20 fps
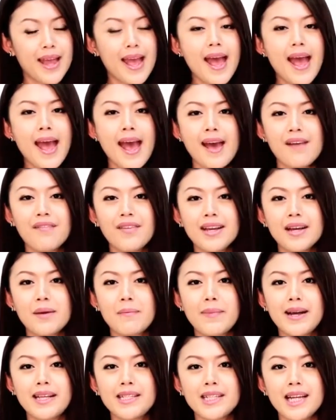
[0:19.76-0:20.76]
Having a
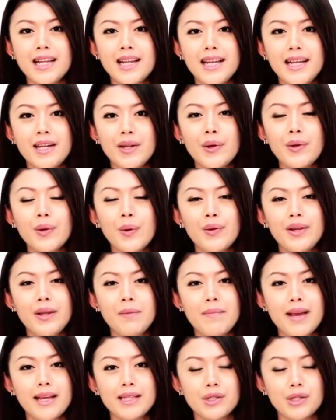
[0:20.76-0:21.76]
ManjaLink not only
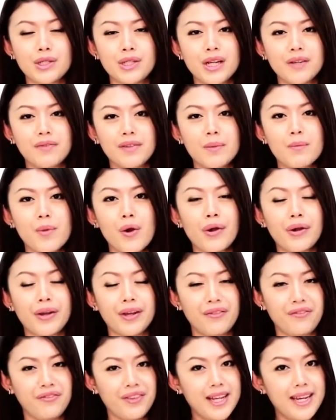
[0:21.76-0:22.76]
makes your travel more
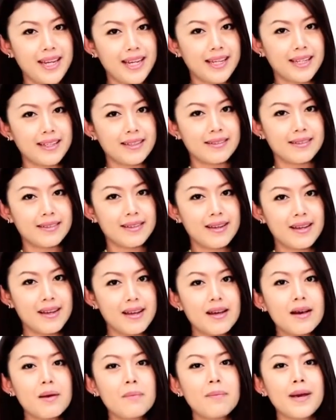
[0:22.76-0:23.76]
convenient,
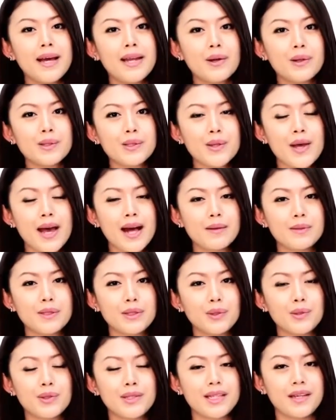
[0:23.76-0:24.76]
but also helps you
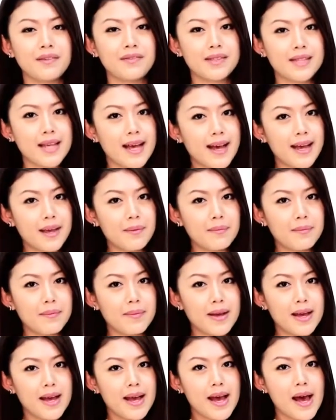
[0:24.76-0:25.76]
to save time,
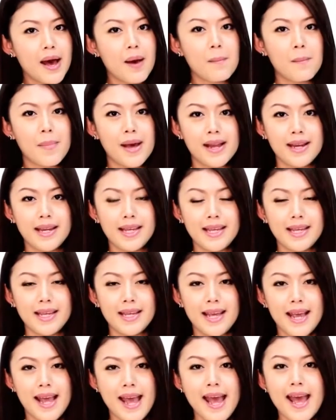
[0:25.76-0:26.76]
money,
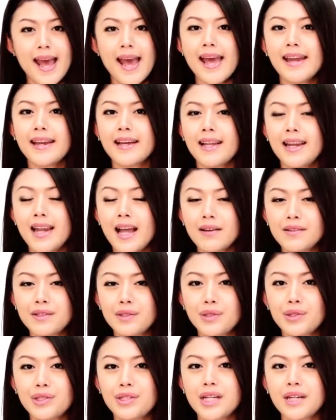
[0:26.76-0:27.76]
and allows you
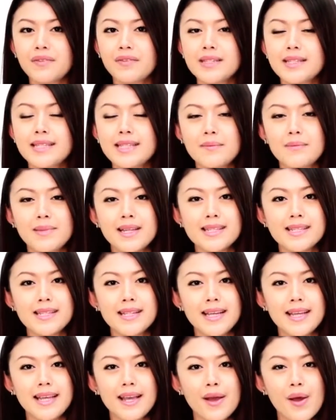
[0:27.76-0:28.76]
to travel
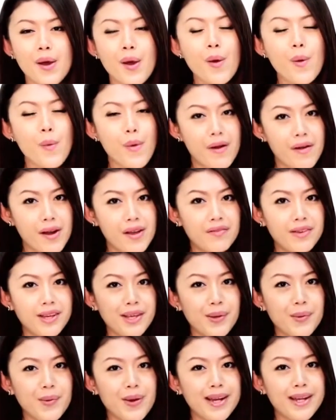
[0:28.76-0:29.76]
seamlessly wherever you
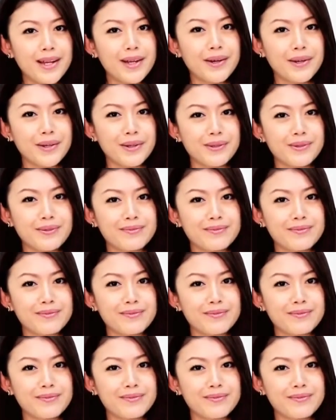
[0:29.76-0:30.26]
want to go.